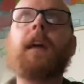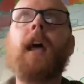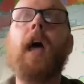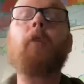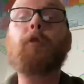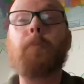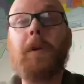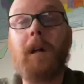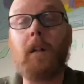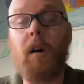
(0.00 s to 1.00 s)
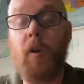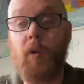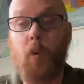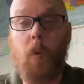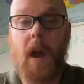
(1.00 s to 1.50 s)
helped me along
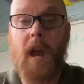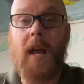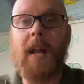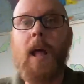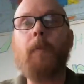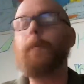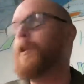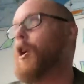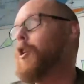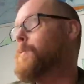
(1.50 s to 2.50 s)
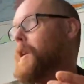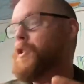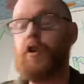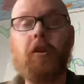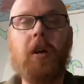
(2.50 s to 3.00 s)
the way and helped me on my
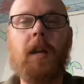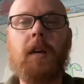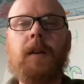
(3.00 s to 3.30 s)
journey